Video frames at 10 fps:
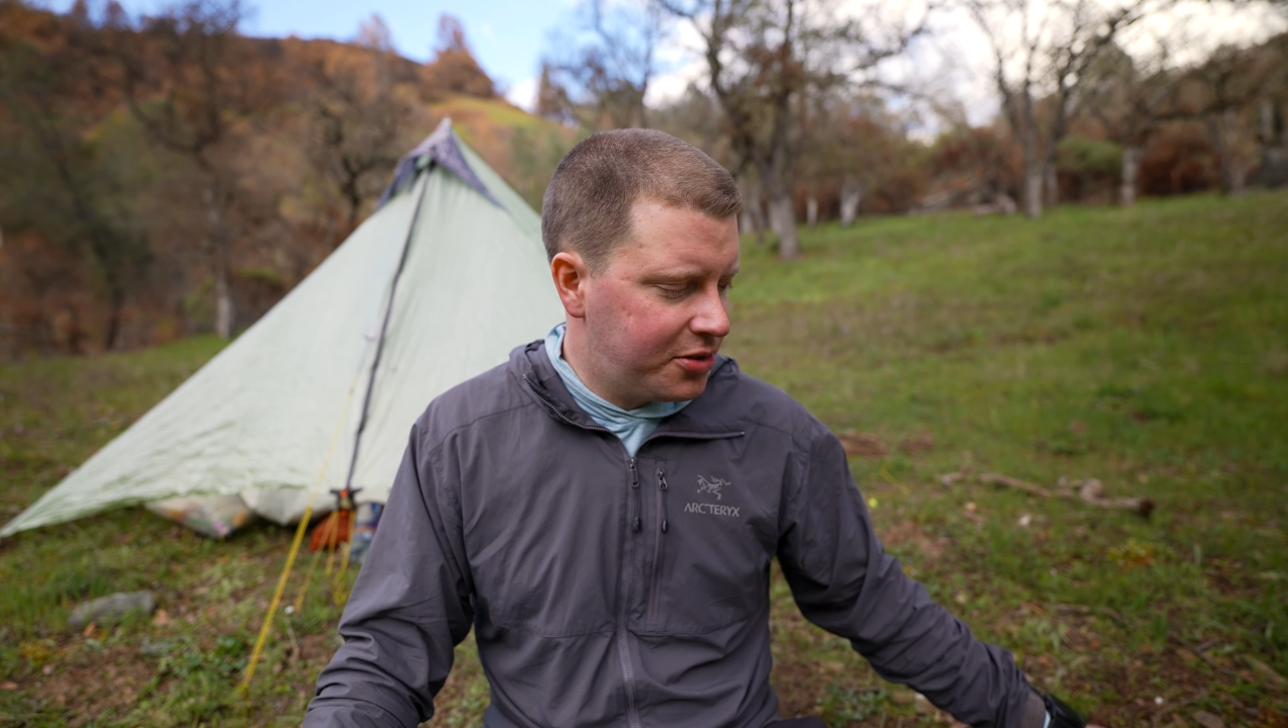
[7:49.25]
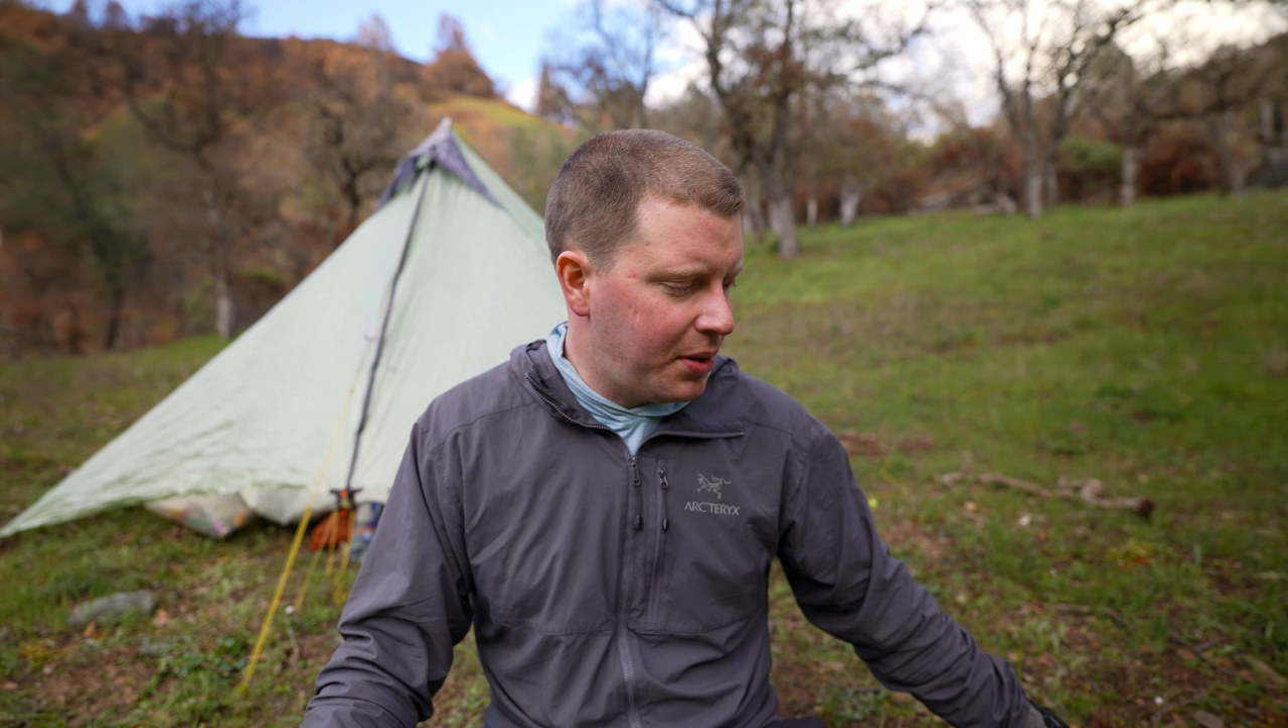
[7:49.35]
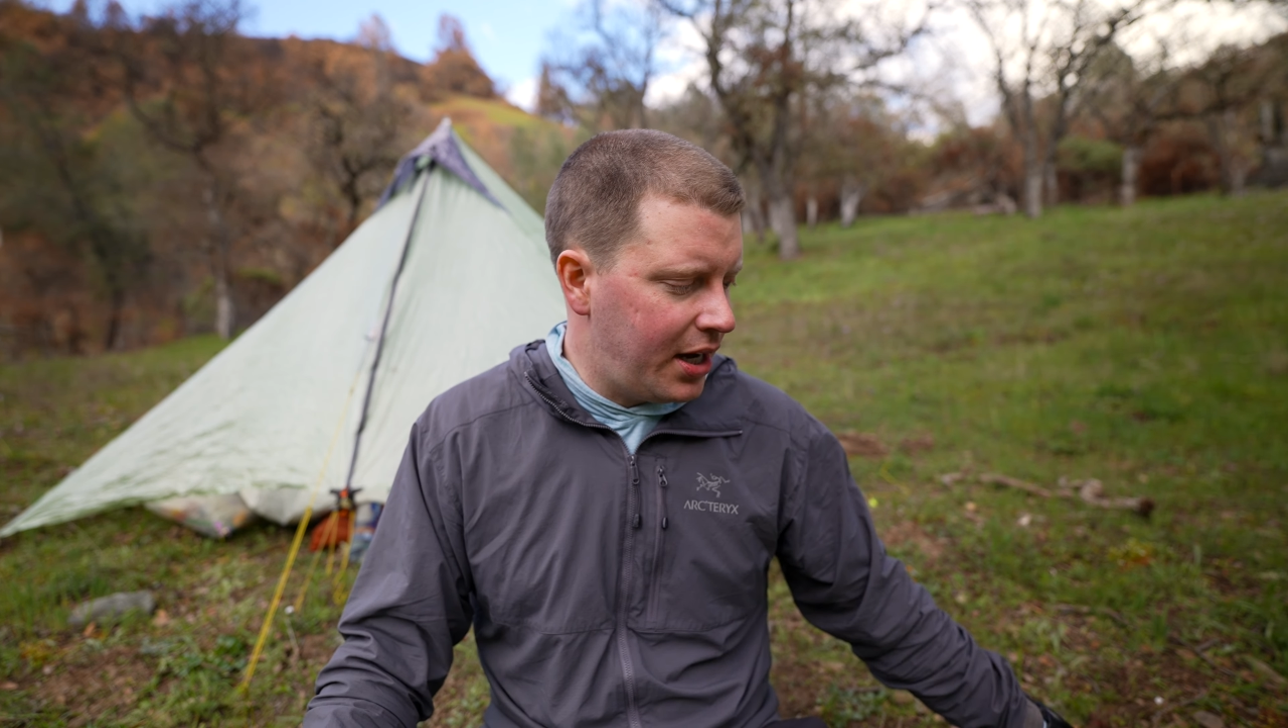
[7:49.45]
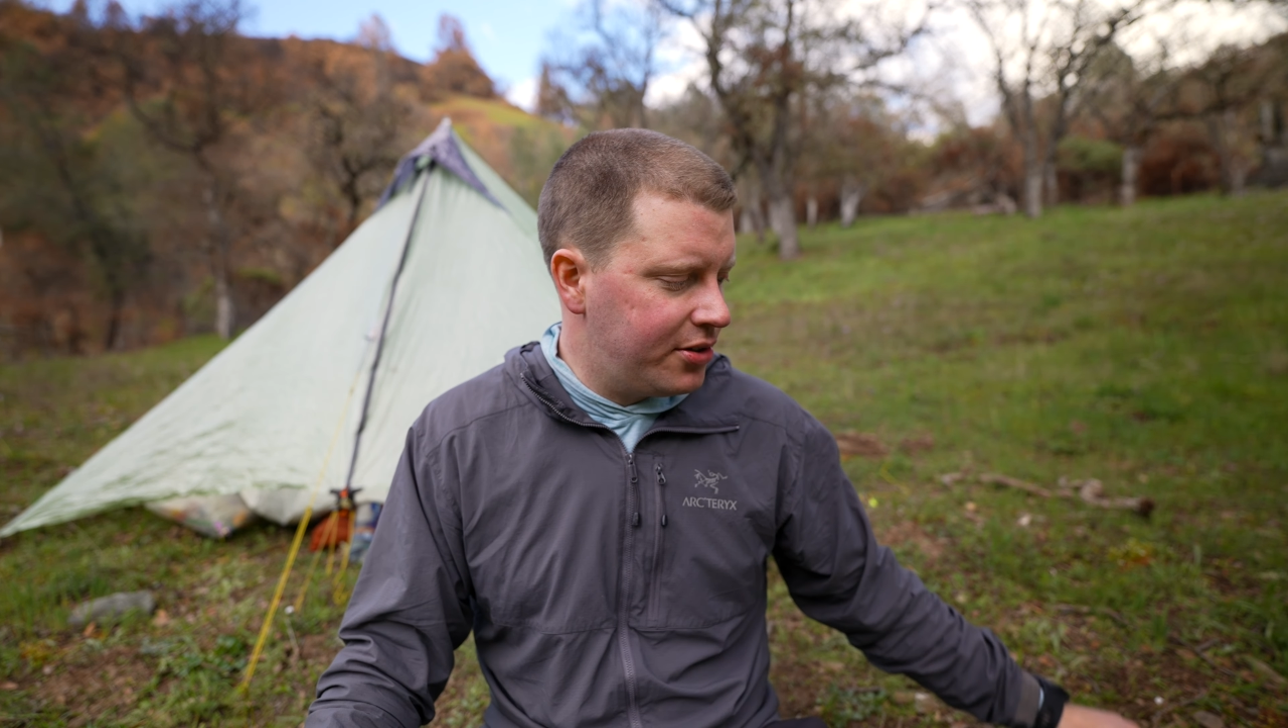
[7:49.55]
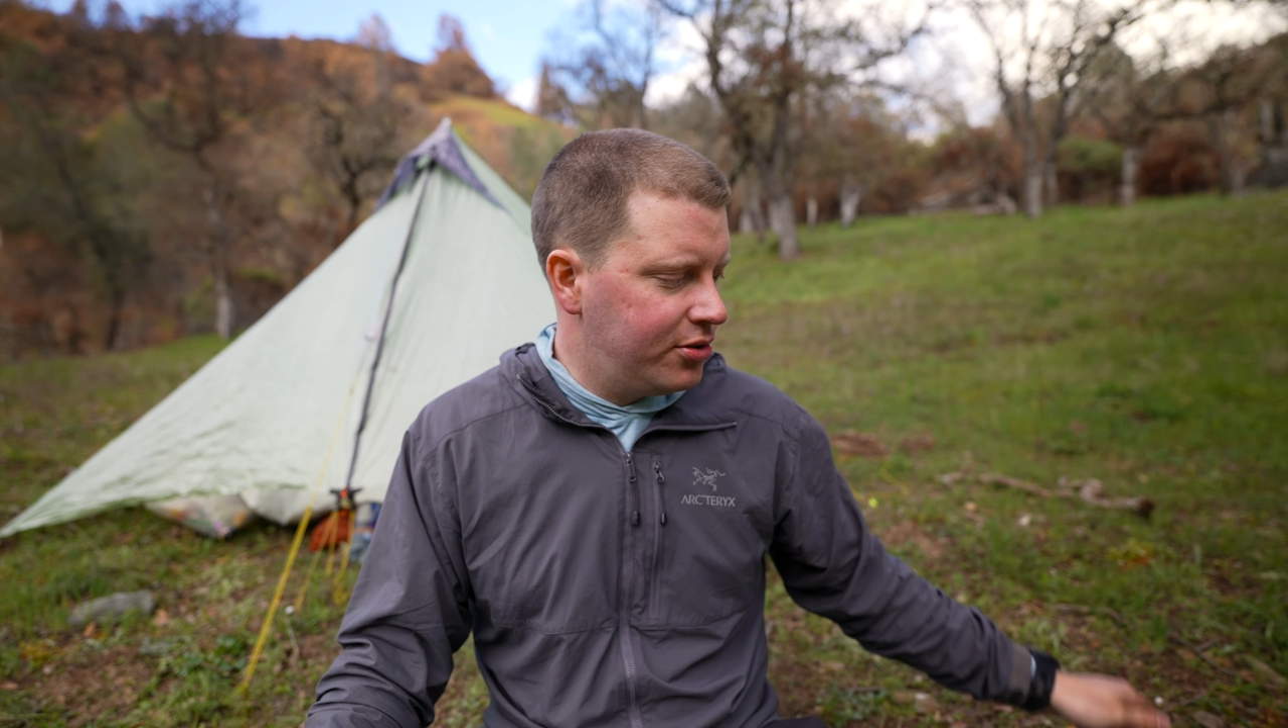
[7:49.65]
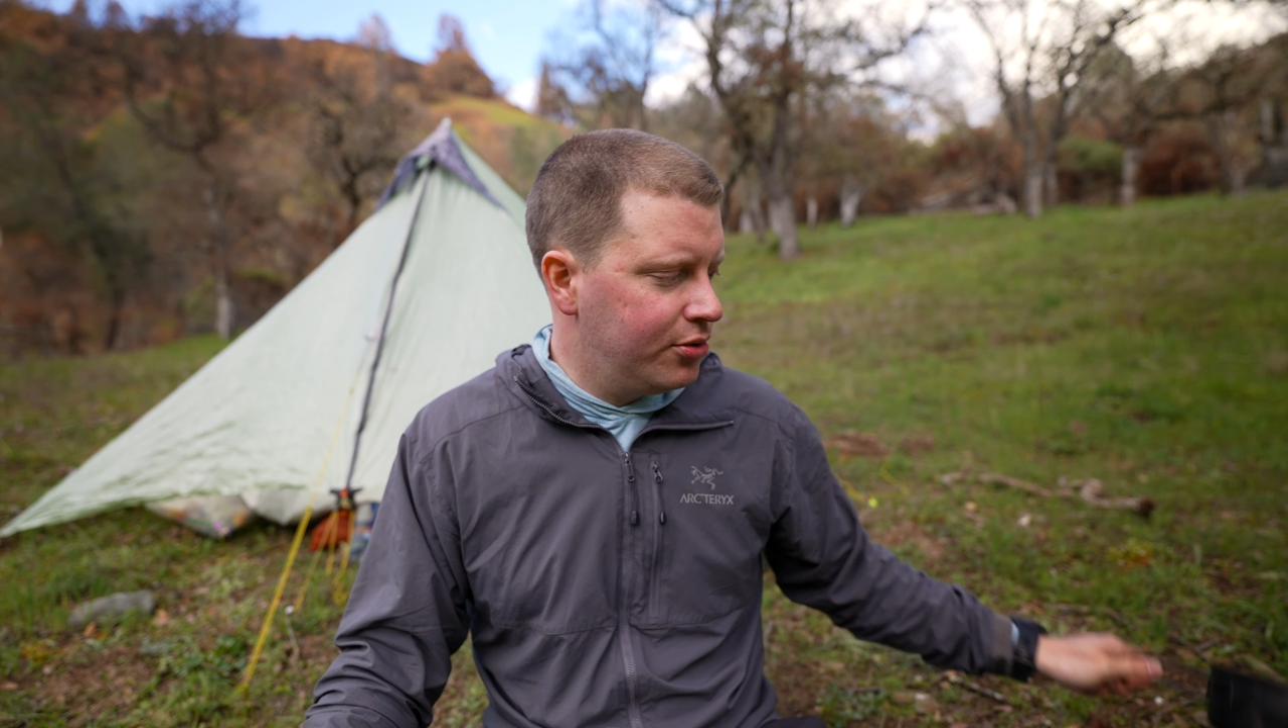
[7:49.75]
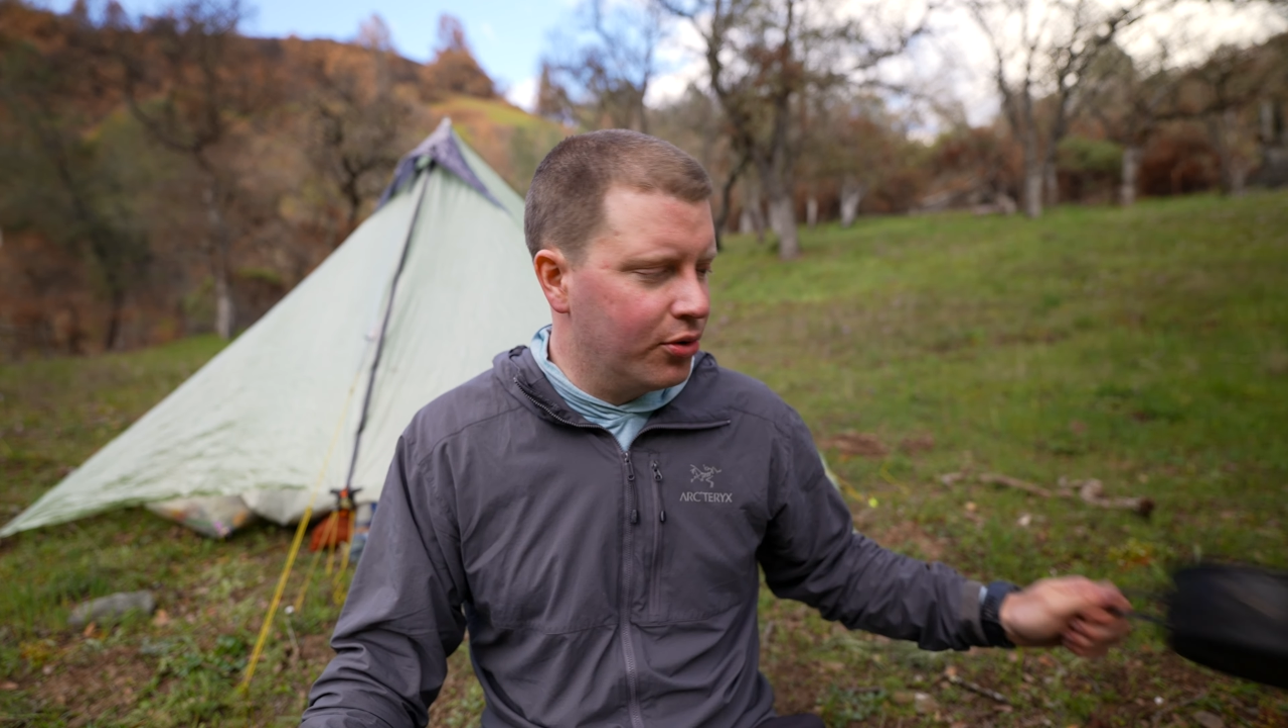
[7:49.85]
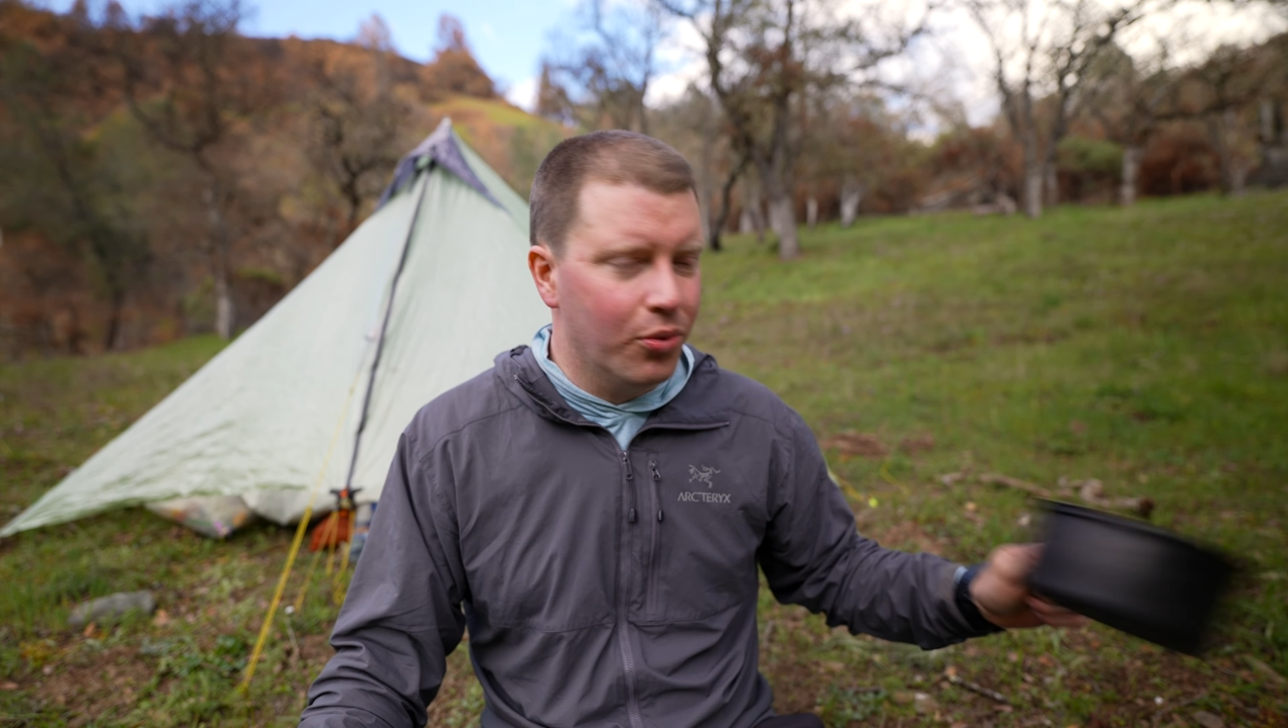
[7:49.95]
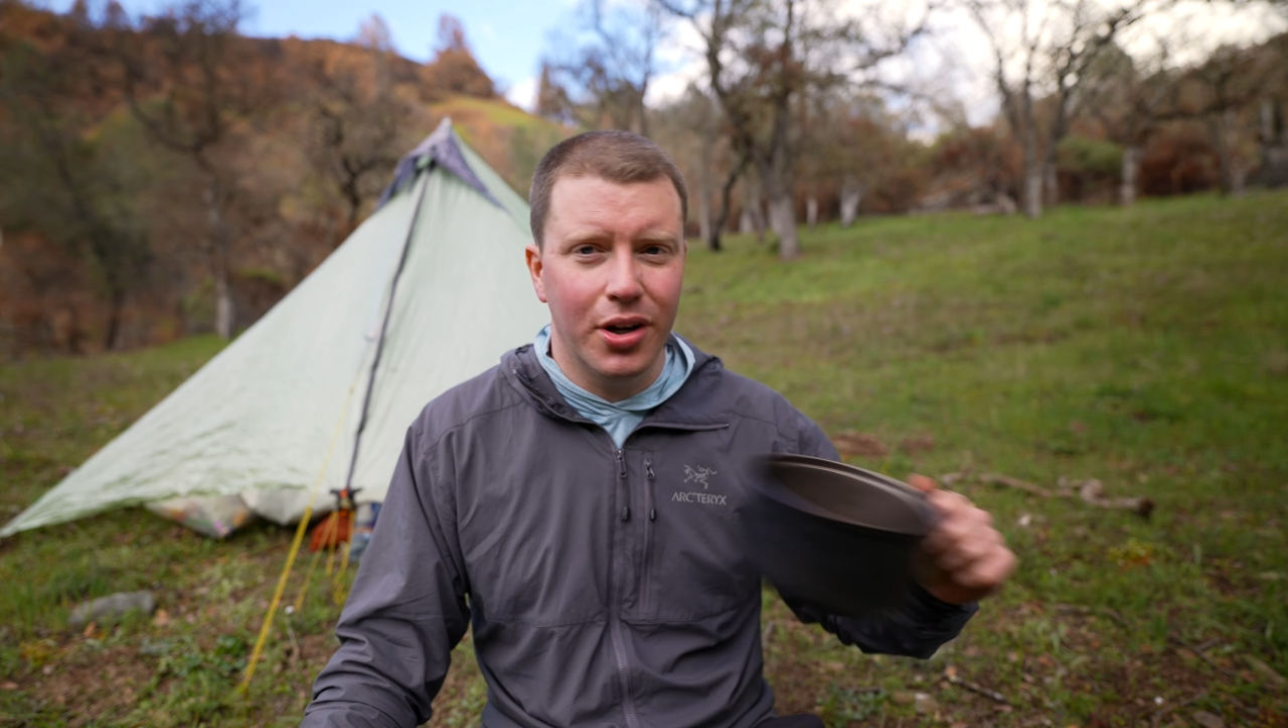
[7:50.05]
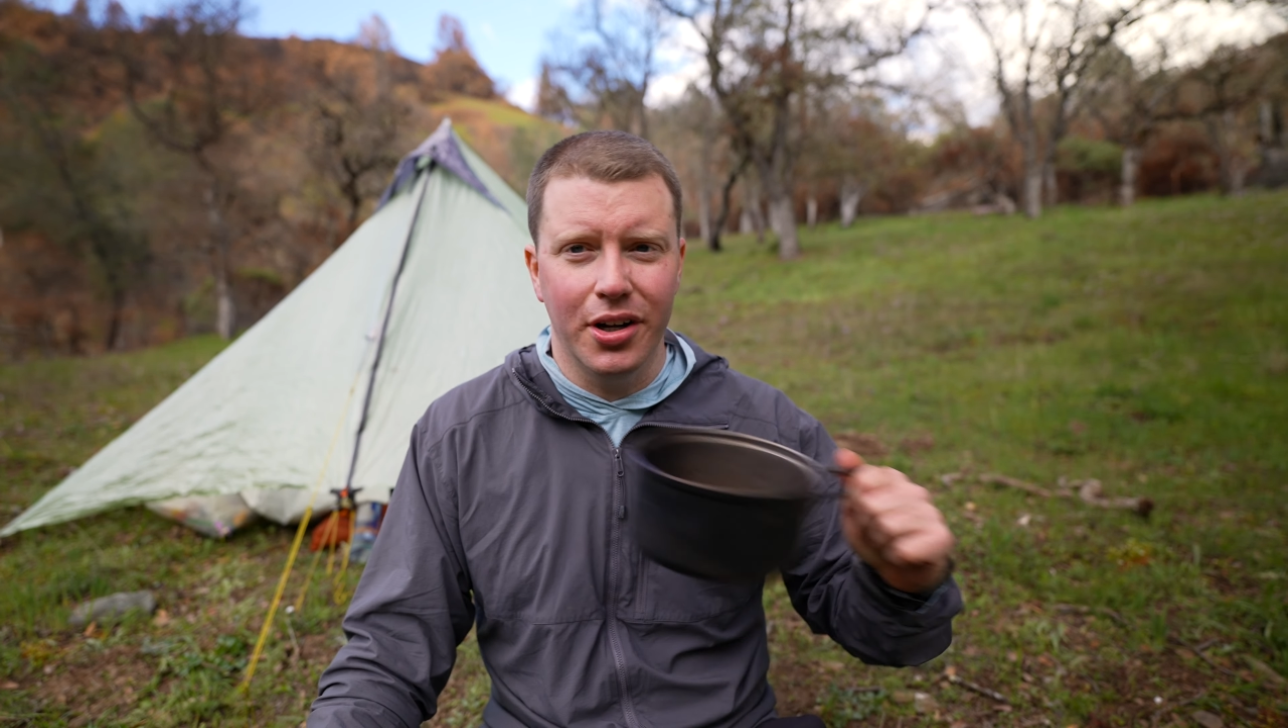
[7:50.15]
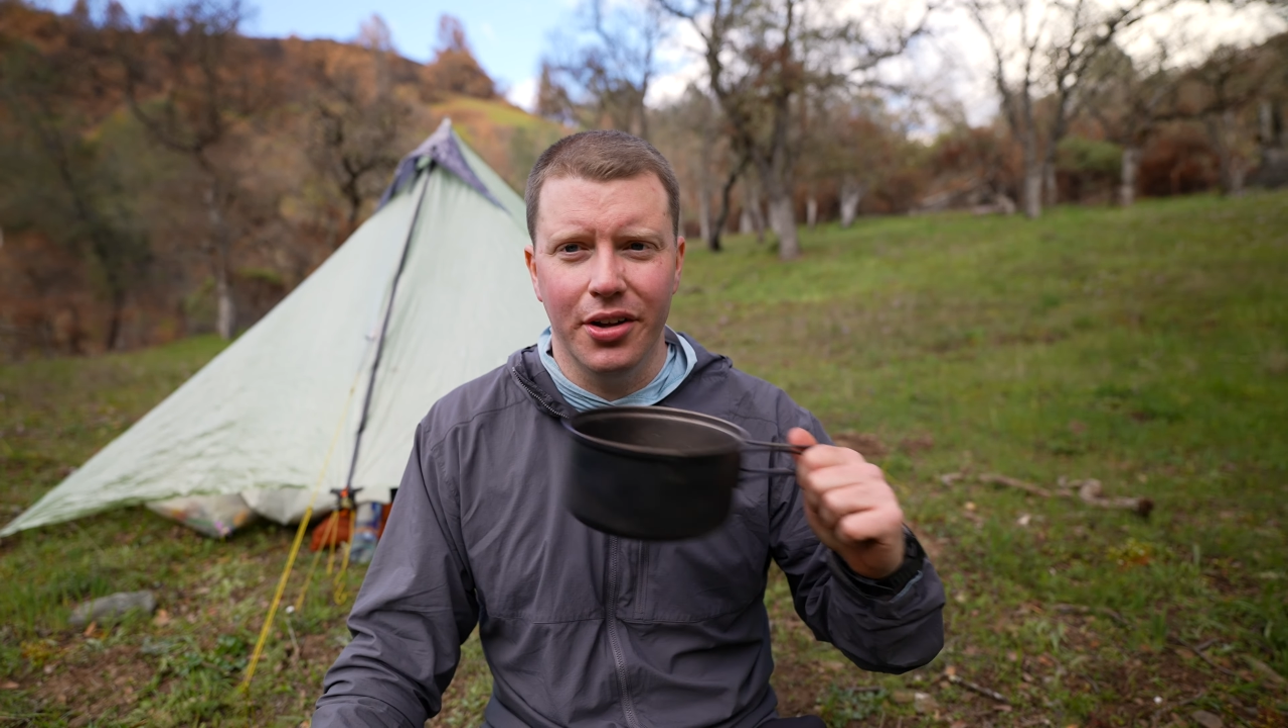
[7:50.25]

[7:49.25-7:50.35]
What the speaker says: pot too for one